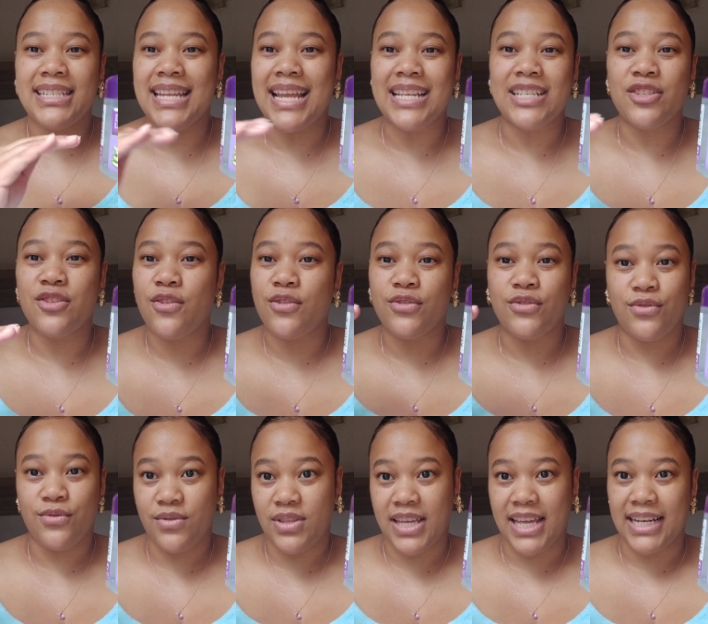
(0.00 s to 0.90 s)
does not
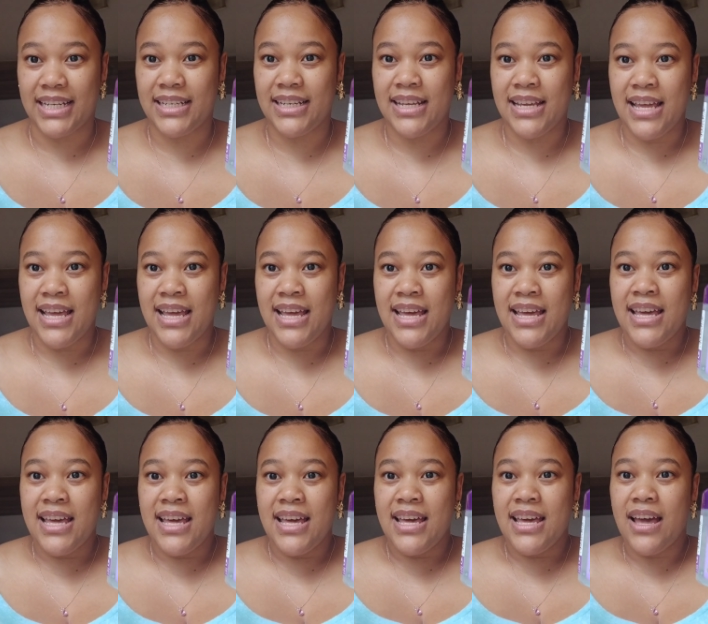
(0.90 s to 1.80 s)
do that
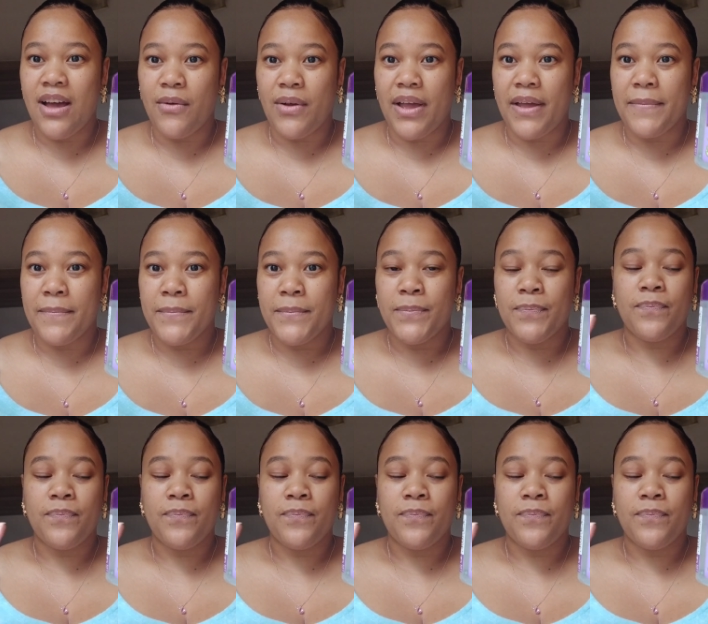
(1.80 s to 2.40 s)
okay